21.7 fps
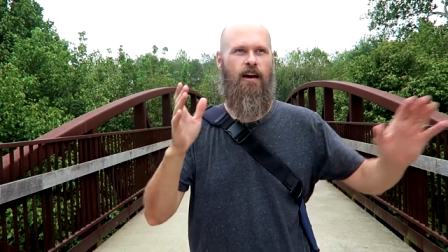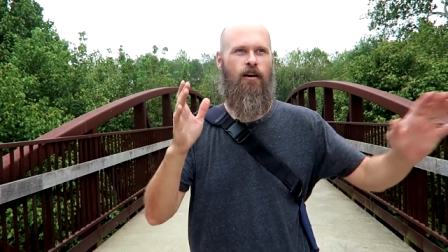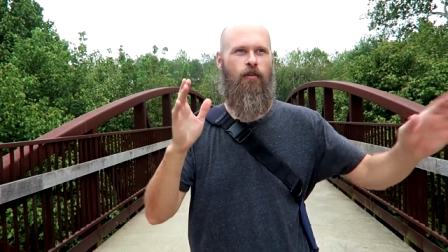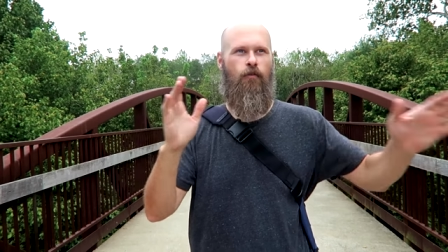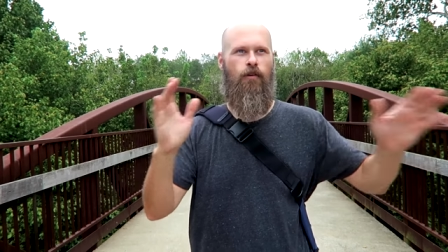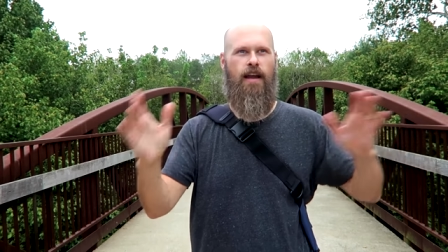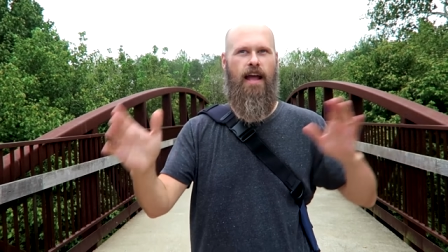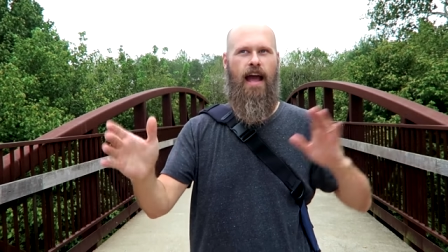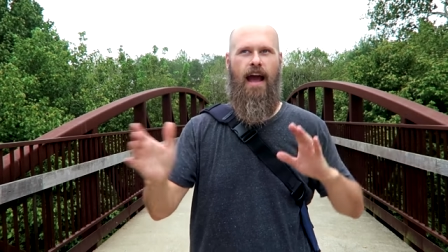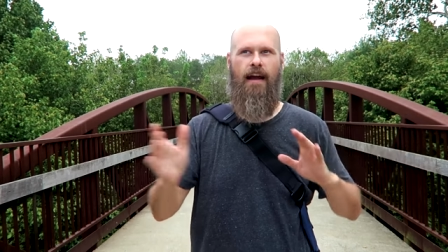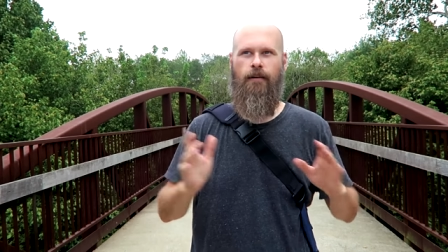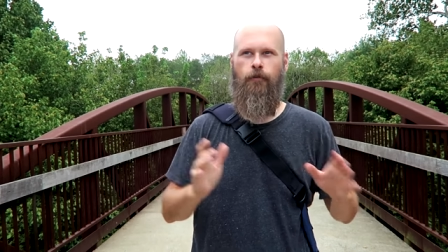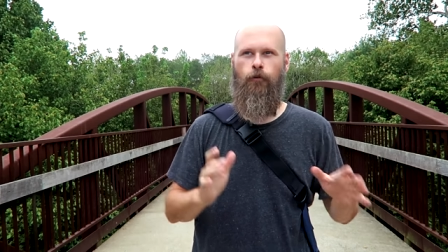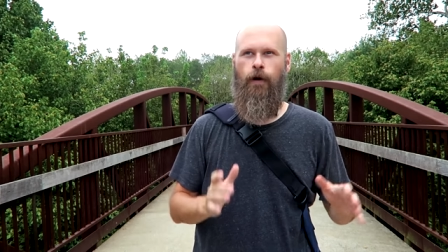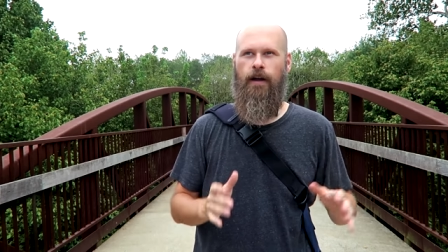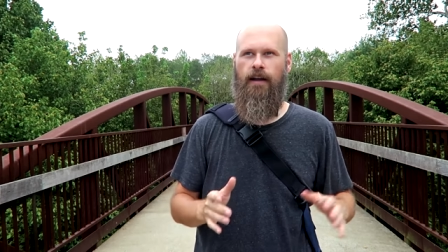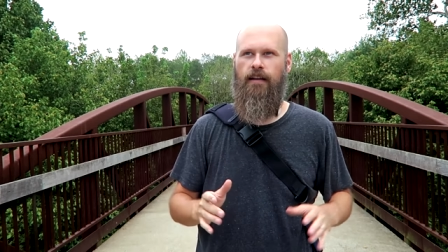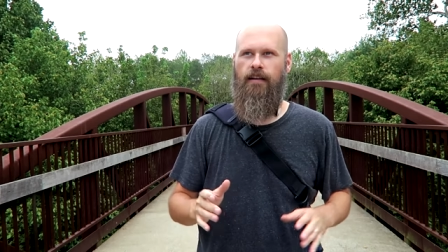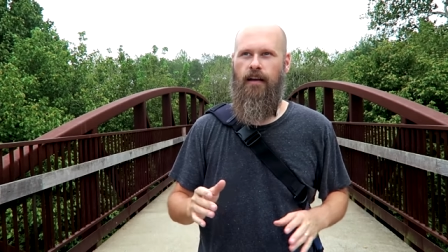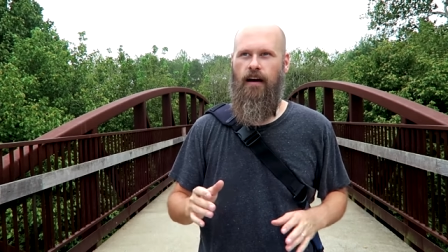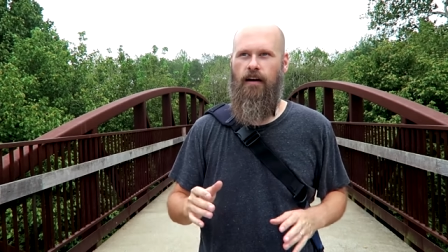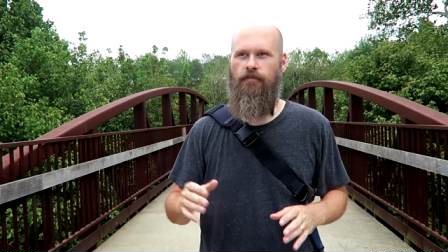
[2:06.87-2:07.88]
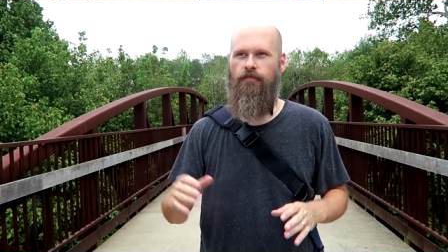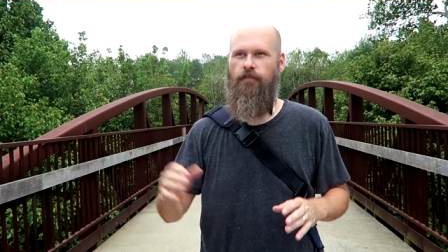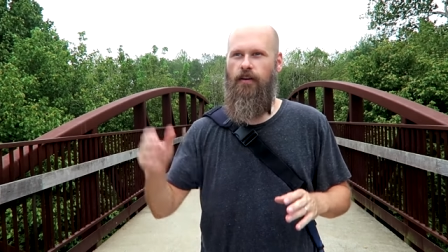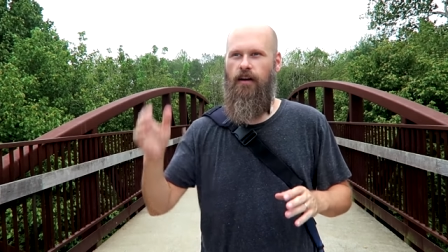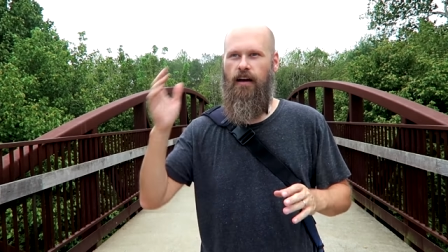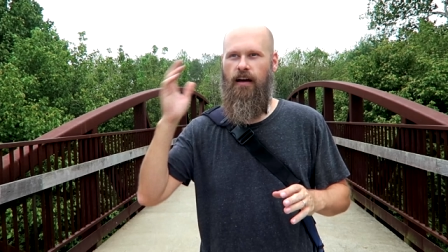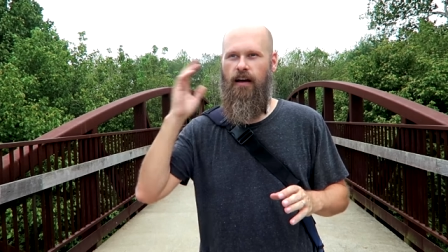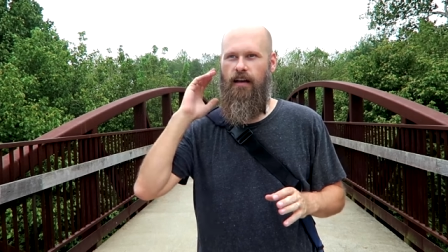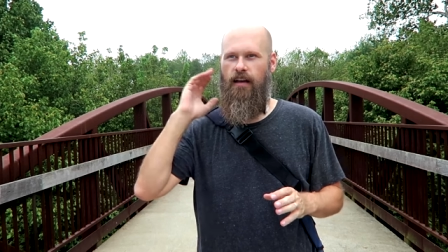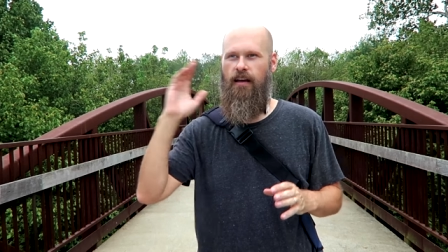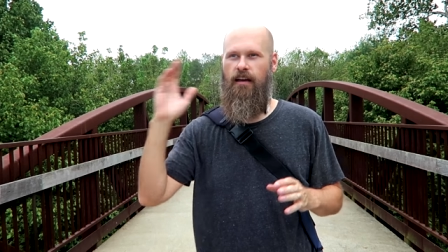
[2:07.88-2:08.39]
react quick enough
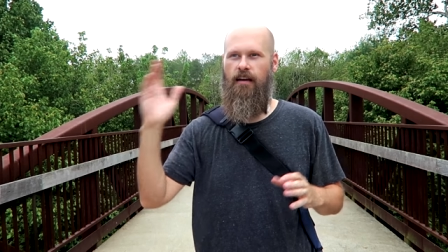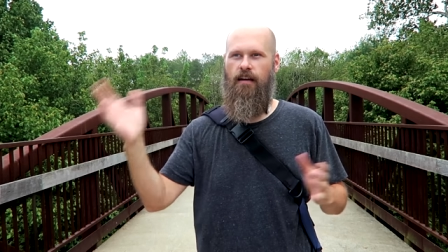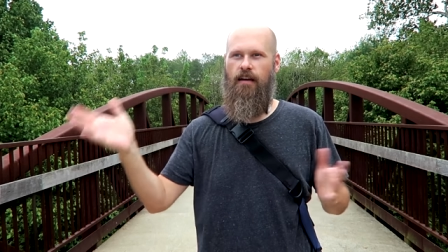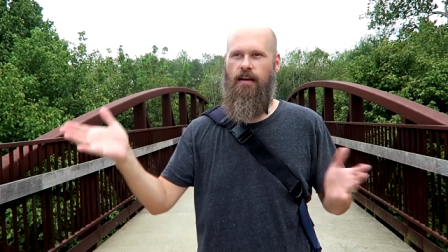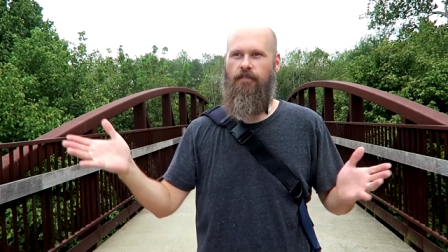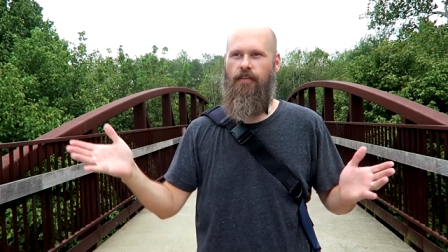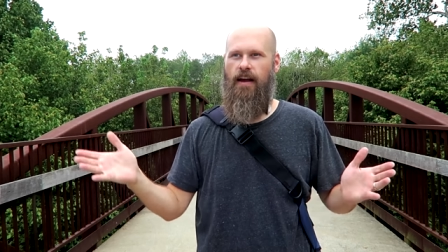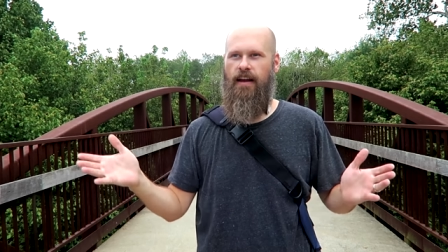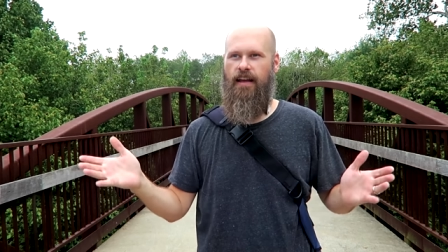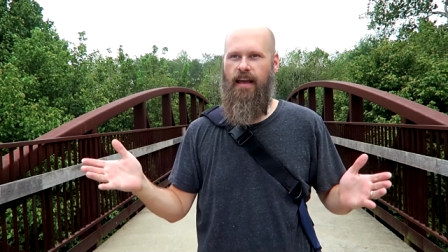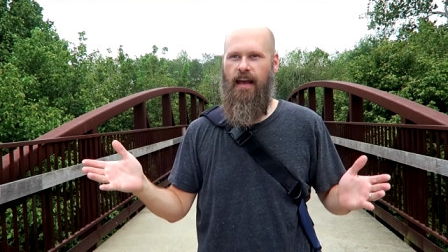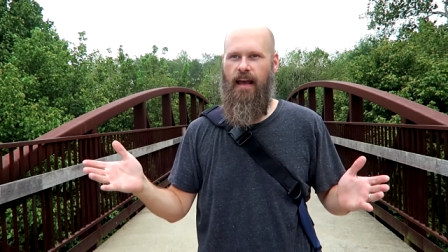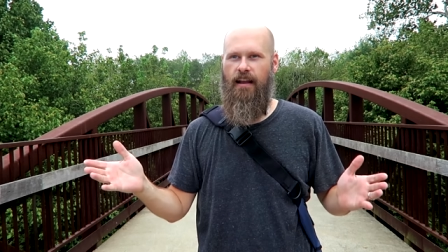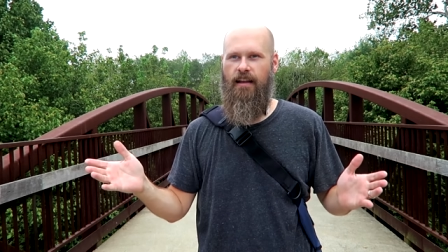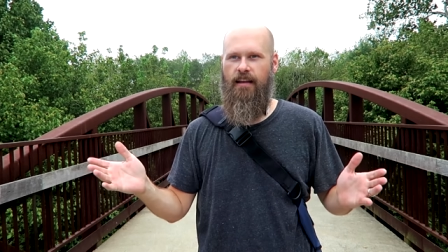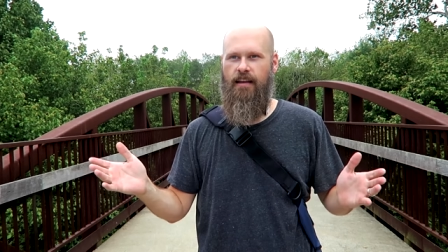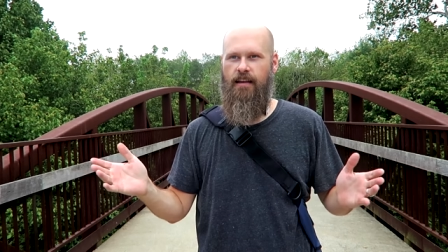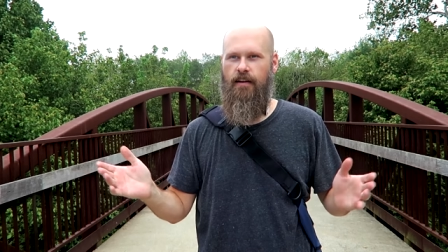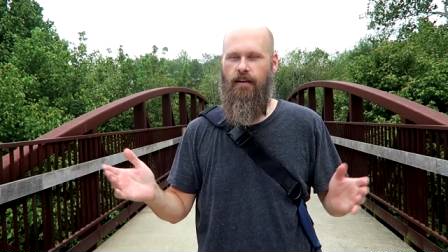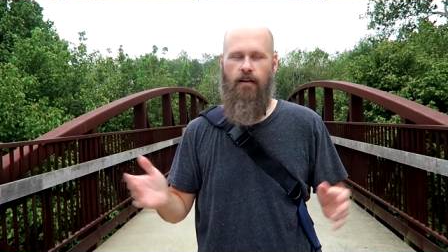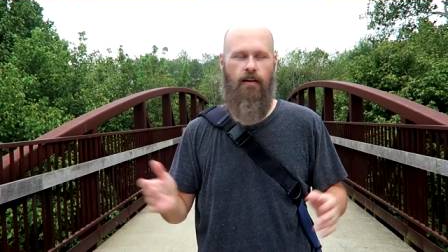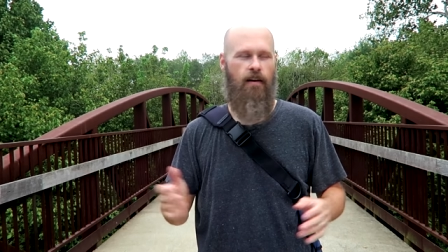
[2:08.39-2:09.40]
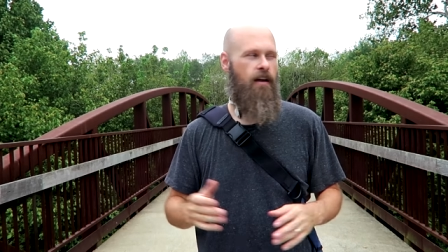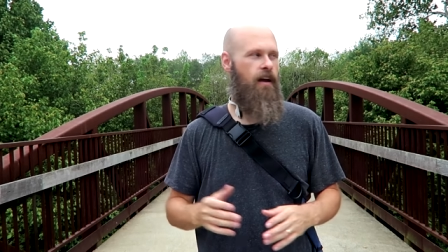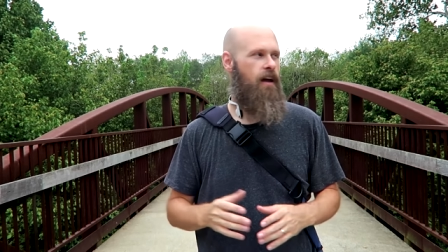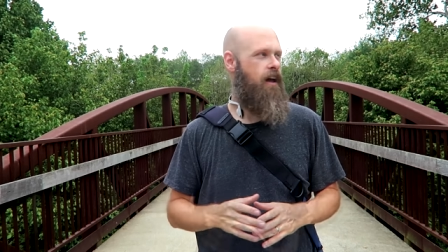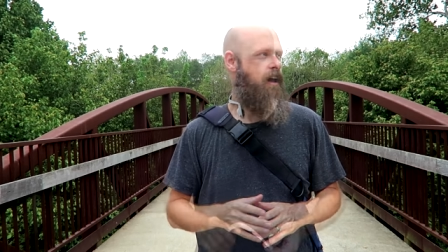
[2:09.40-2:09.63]
if I can't hear.